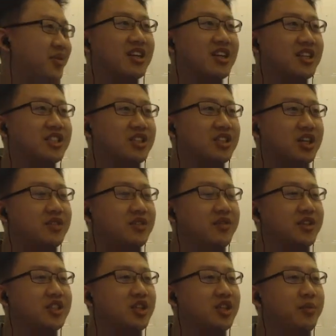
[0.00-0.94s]

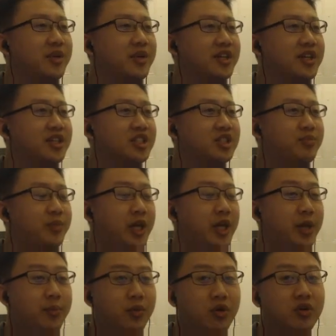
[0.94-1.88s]
Constructivism is
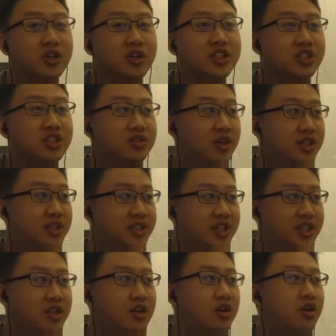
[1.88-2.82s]
people
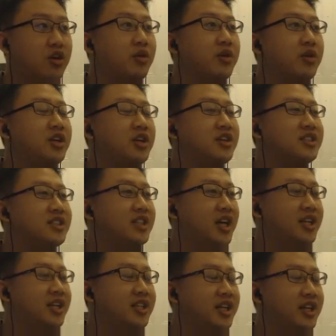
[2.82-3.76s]
constructing their own
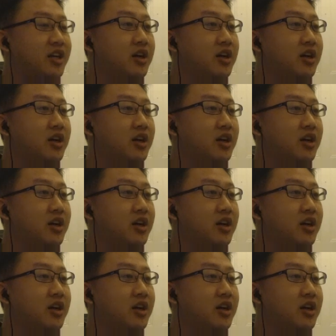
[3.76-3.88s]
understanding